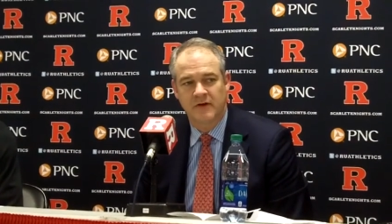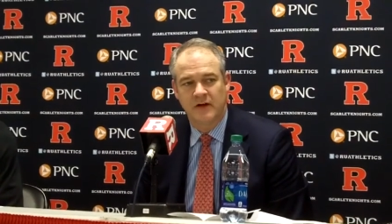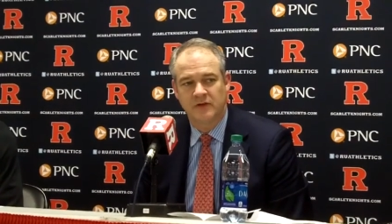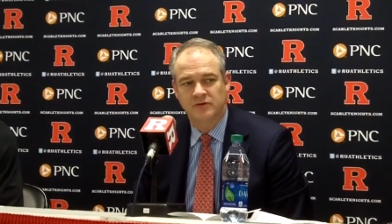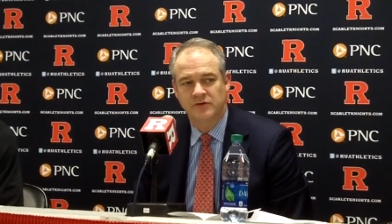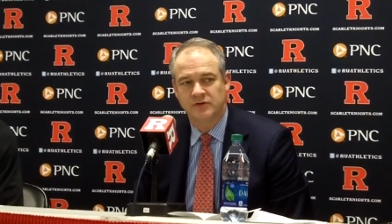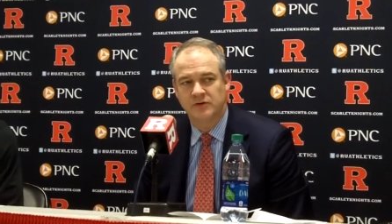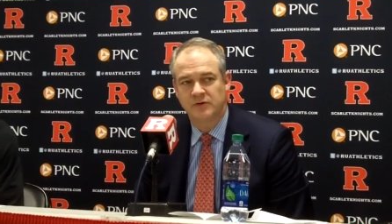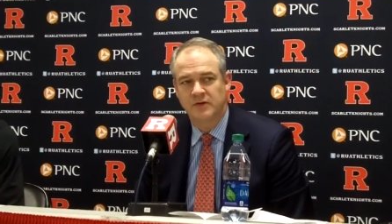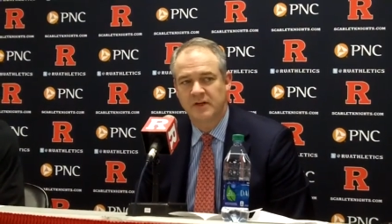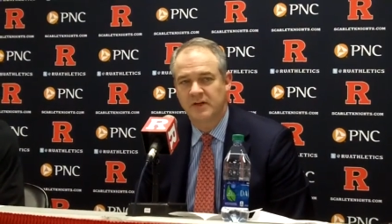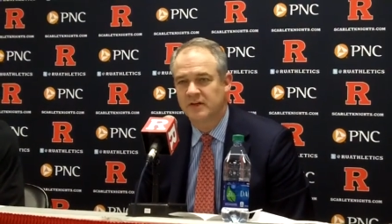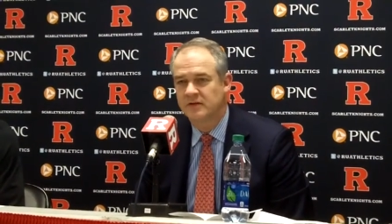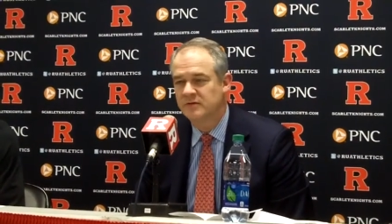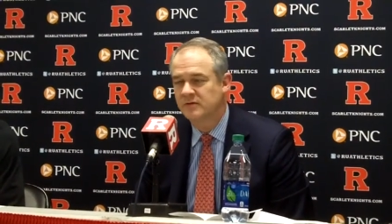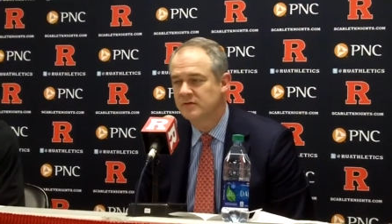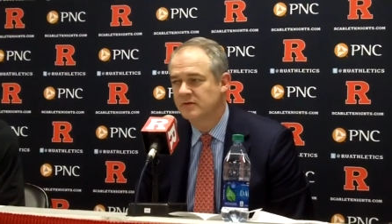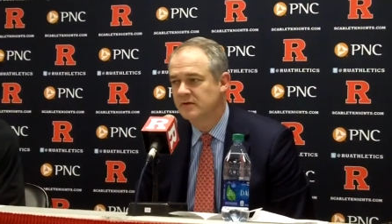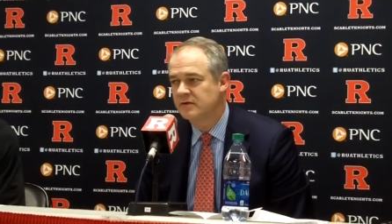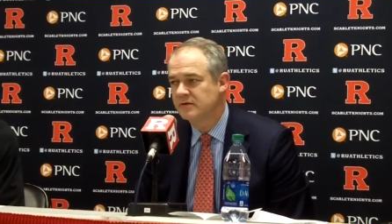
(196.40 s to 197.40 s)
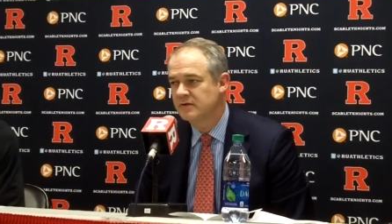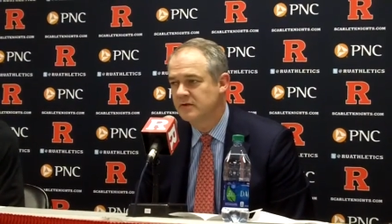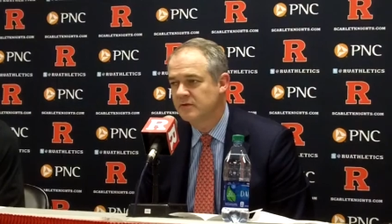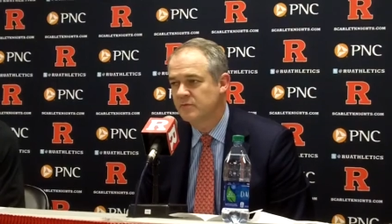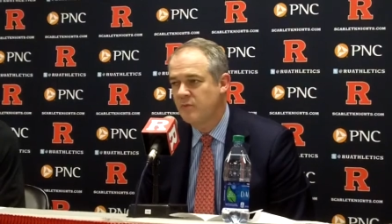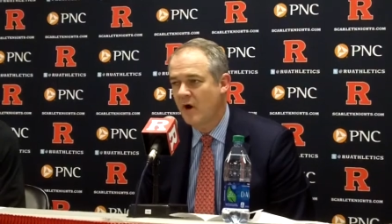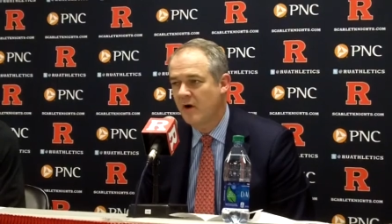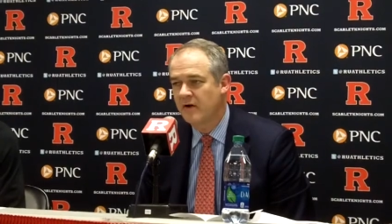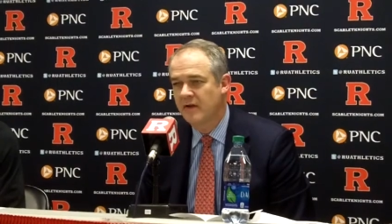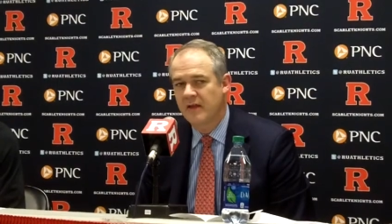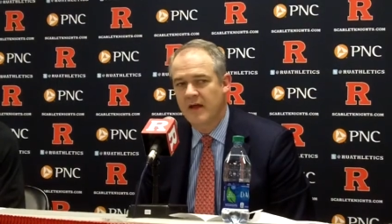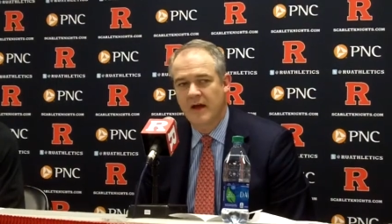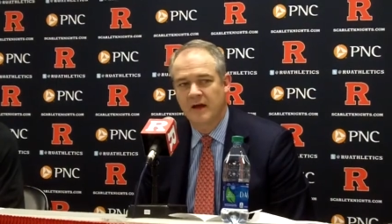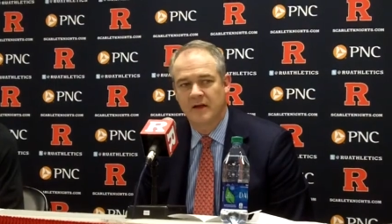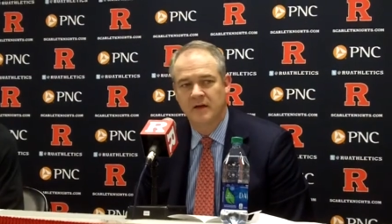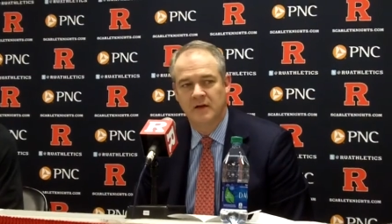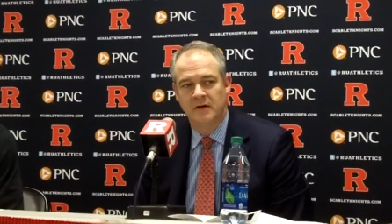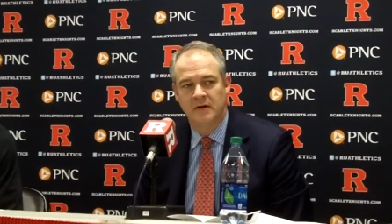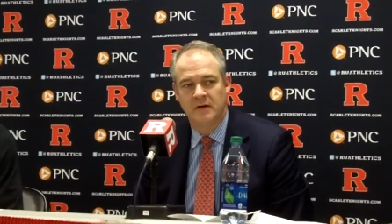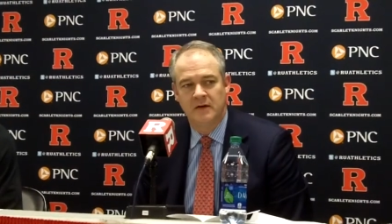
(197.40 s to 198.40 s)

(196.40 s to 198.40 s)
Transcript: foul shooting is is part of that.